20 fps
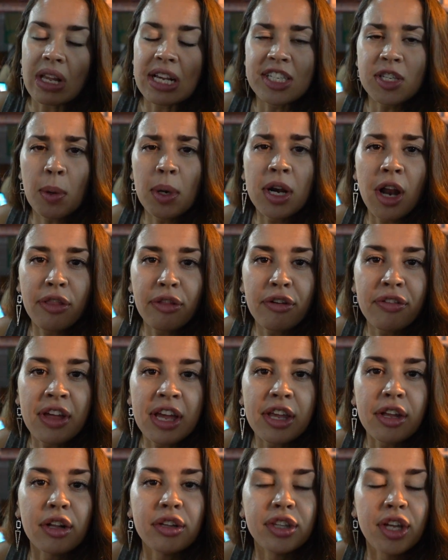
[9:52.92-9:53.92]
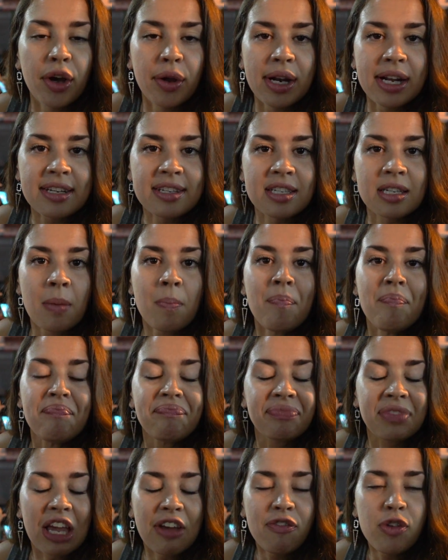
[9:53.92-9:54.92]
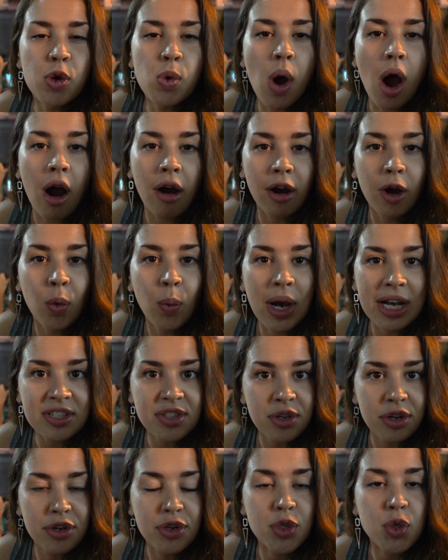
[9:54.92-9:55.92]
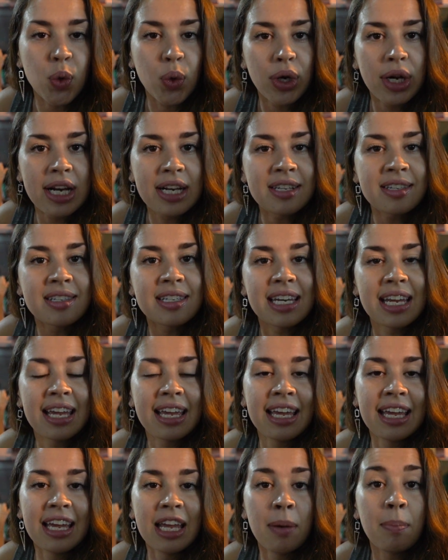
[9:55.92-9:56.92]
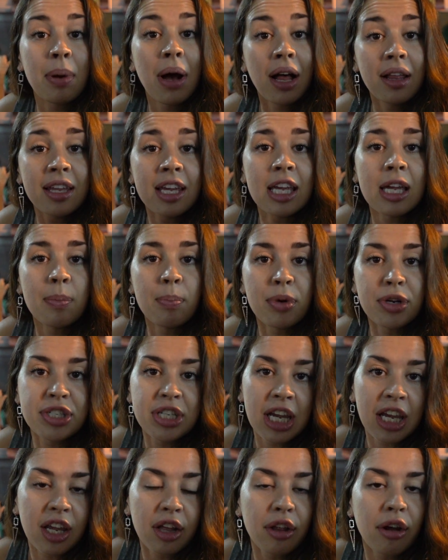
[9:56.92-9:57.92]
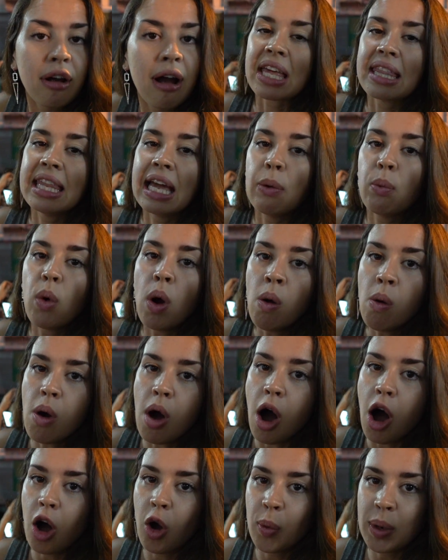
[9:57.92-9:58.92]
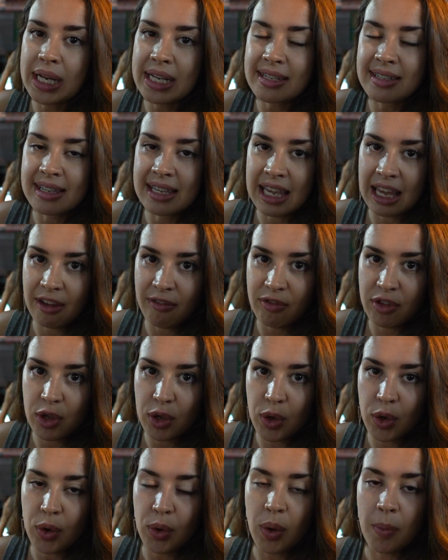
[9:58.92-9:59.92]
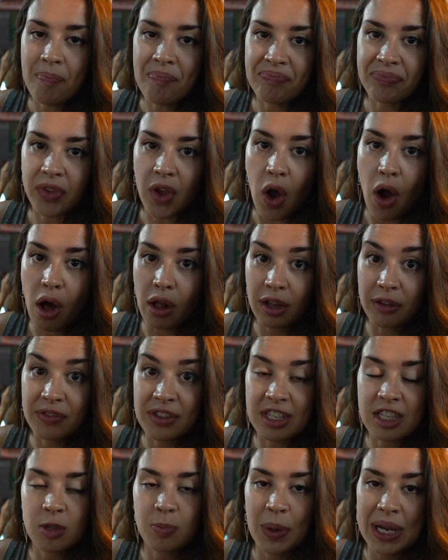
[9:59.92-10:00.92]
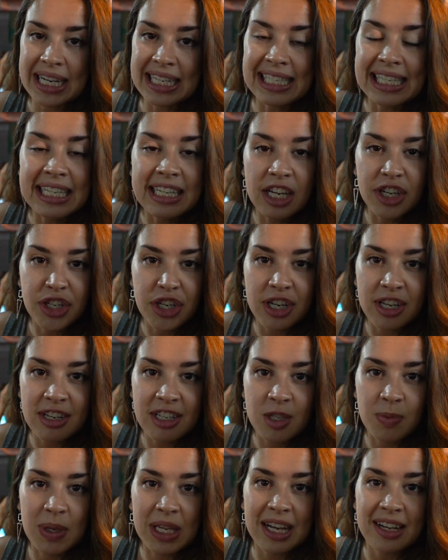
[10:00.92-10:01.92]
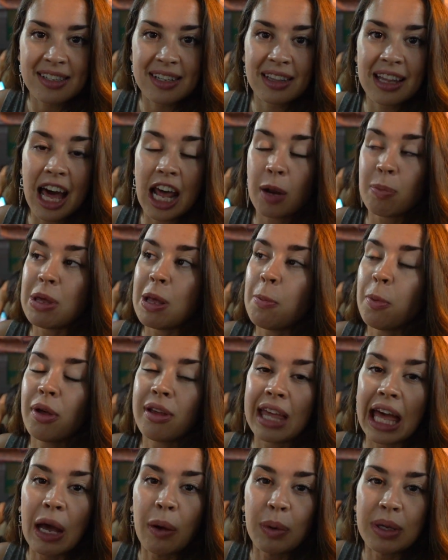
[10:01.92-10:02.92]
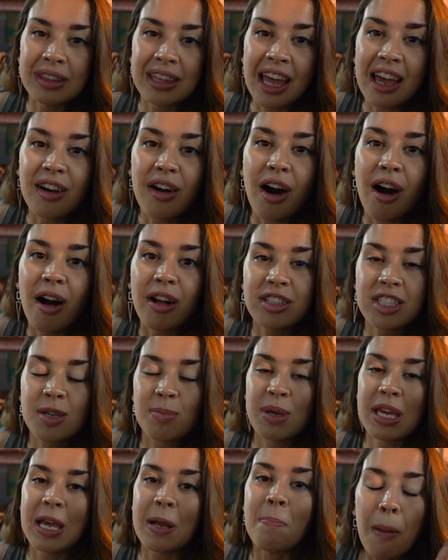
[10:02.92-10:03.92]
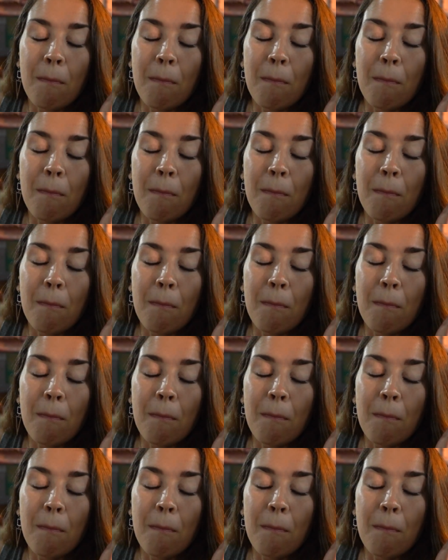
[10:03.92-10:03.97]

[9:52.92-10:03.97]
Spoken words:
So another thing you'll notice if you are a Western tourist, in Bali in particular, they won't always give you all of the spicy dishes because a lot of people get what they call to be